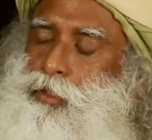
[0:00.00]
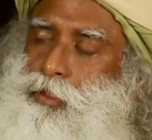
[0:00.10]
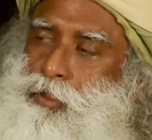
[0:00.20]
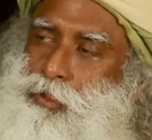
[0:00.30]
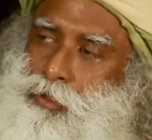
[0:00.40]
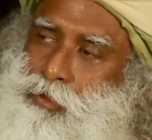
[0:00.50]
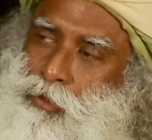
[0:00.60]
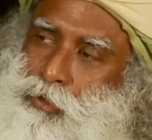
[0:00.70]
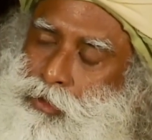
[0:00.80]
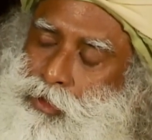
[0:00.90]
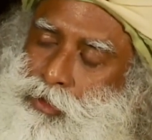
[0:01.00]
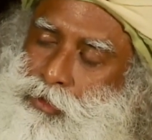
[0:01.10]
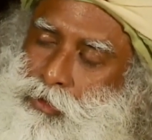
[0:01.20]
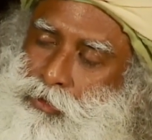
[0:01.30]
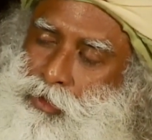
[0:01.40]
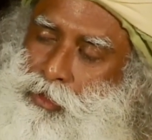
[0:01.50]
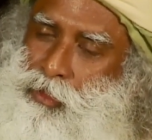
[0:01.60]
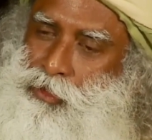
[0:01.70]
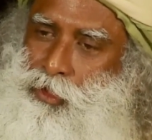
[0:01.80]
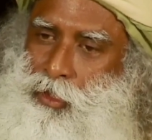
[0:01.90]
This is not the
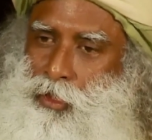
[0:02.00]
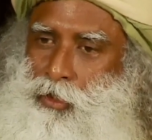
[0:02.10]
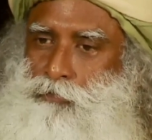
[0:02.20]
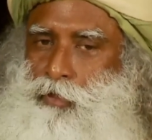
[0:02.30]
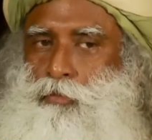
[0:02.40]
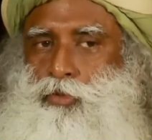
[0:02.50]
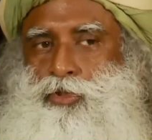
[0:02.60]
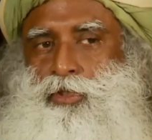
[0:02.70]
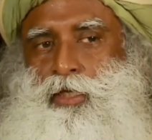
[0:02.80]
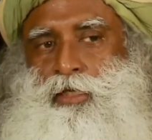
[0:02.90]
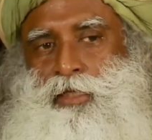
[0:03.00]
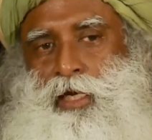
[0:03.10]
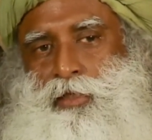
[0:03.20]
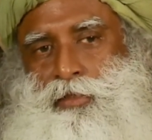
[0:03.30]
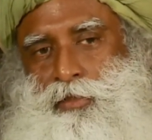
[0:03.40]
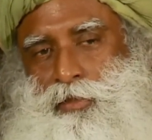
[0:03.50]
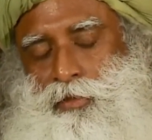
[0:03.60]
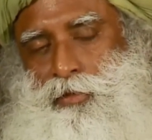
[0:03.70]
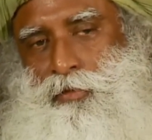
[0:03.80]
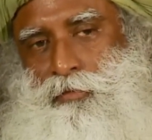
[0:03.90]
nature of emotional
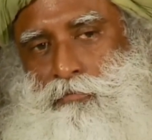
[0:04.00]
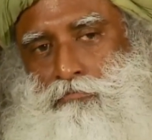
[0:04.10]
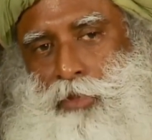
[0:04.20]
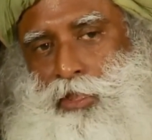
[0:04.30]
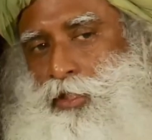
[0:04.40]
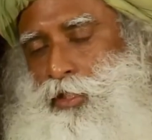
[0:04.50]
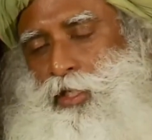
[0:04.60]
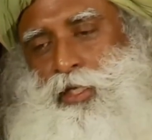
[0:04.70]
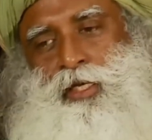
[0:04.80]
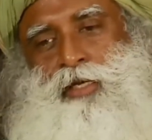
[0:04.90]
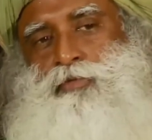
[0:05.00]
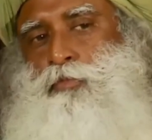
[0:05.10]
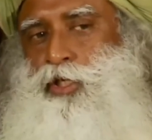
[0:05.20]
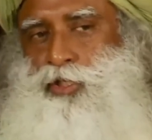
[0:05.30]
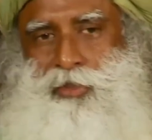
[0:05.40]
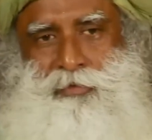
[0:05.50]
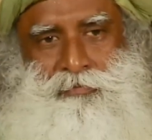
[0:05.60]
intelligence. It doesn't need any information.